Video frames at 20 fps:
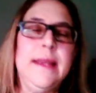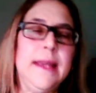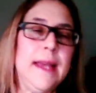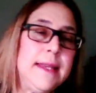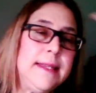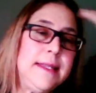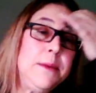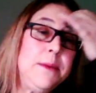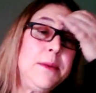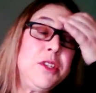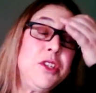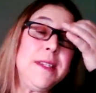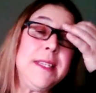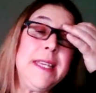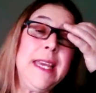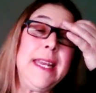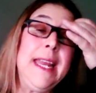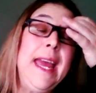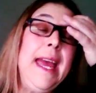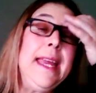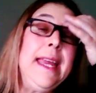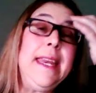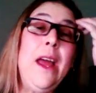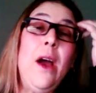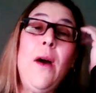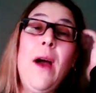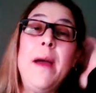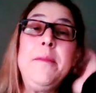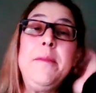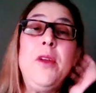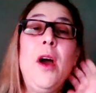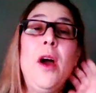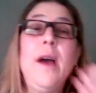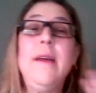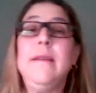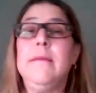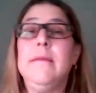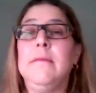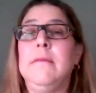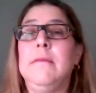I see what you're saying. No, I'm
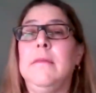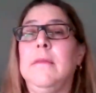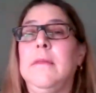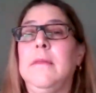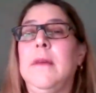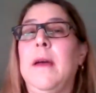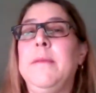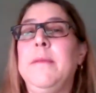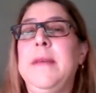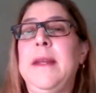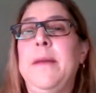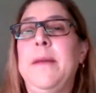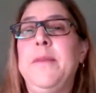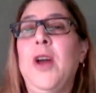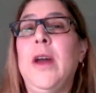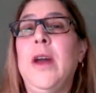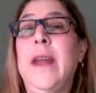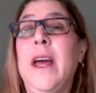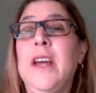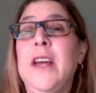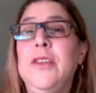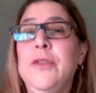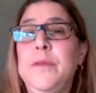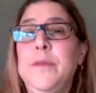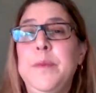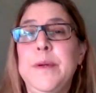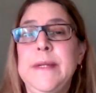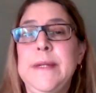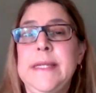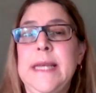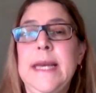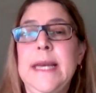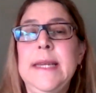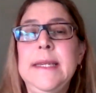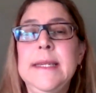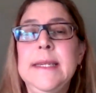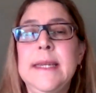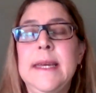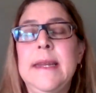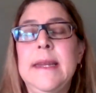not
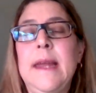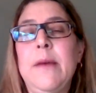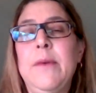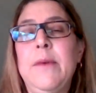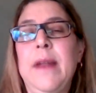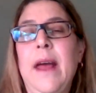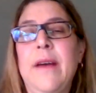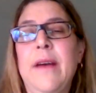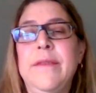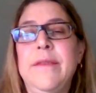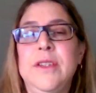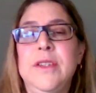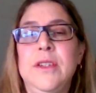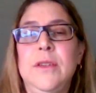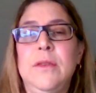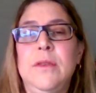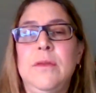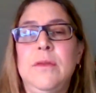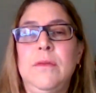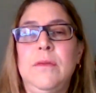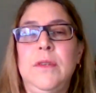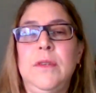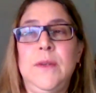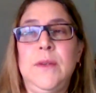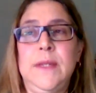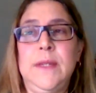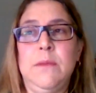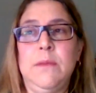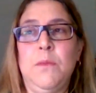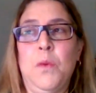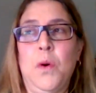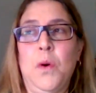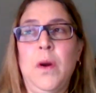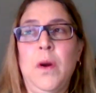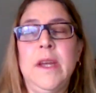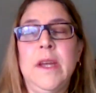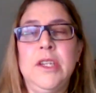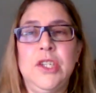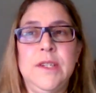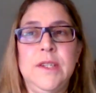100%, and I would have to use it more.
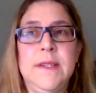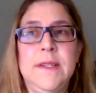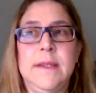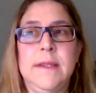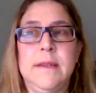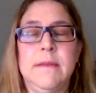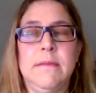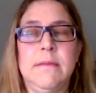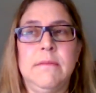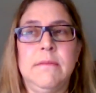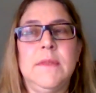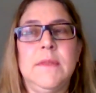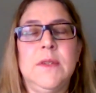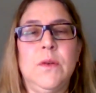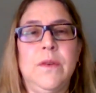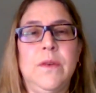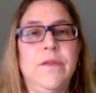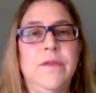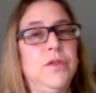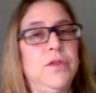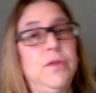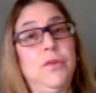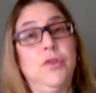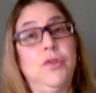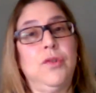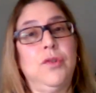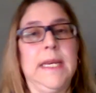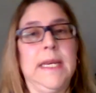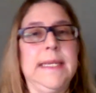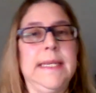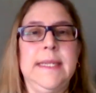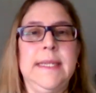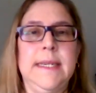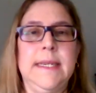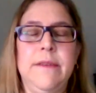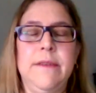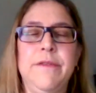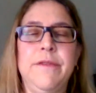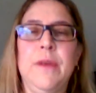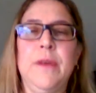I just sort of tested
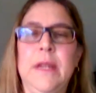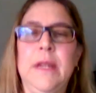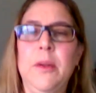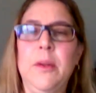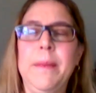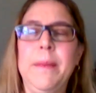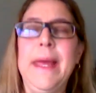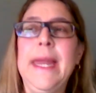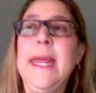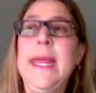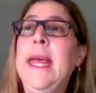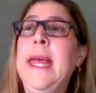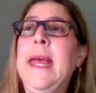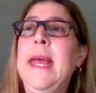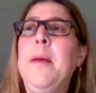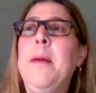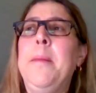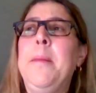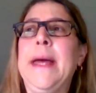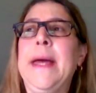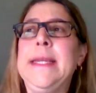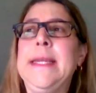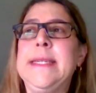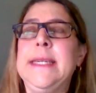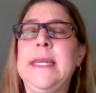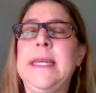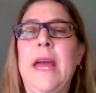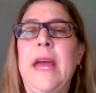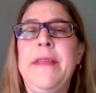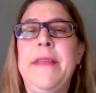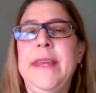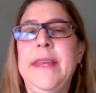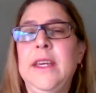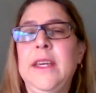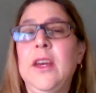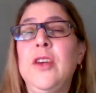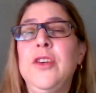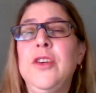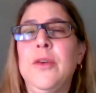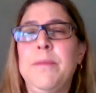it for a little bit, but I
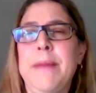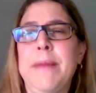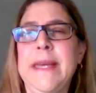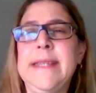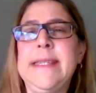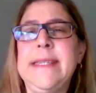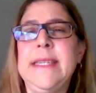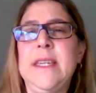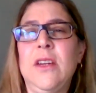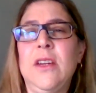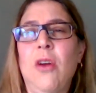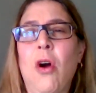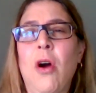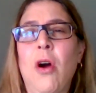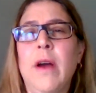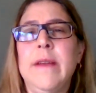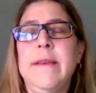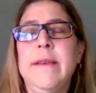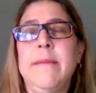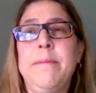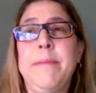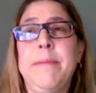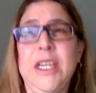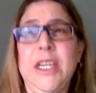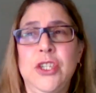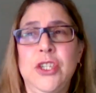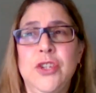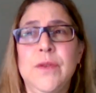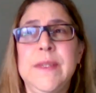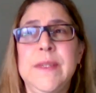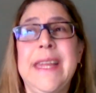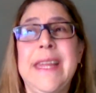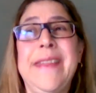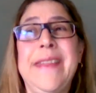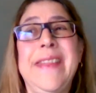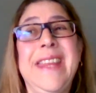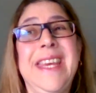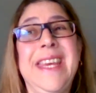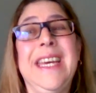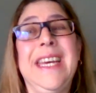think you're basing it on pictures that
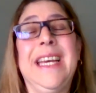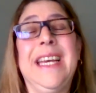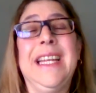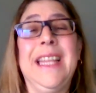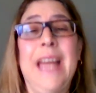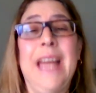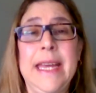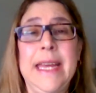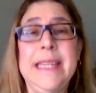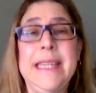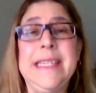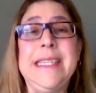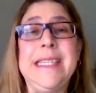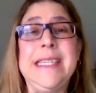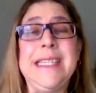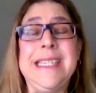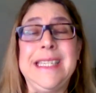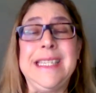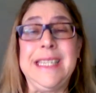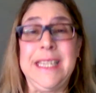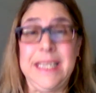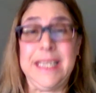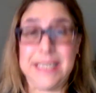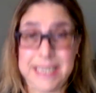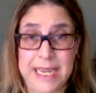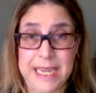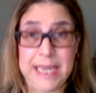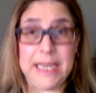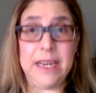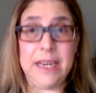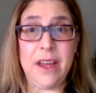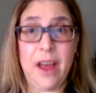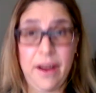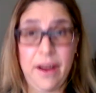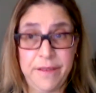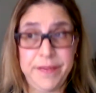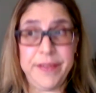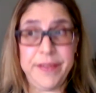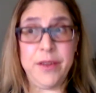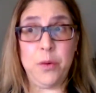the client's taken
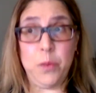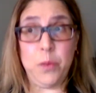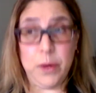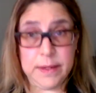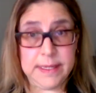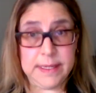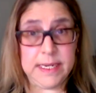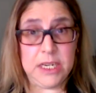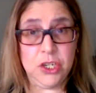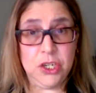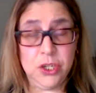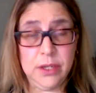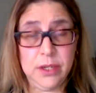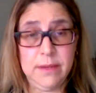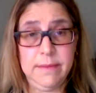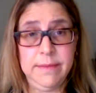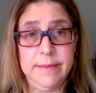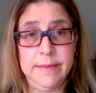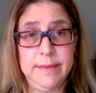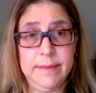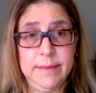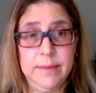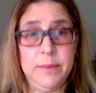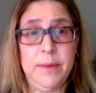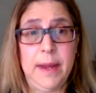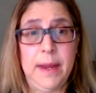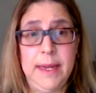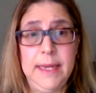of their workstation, right?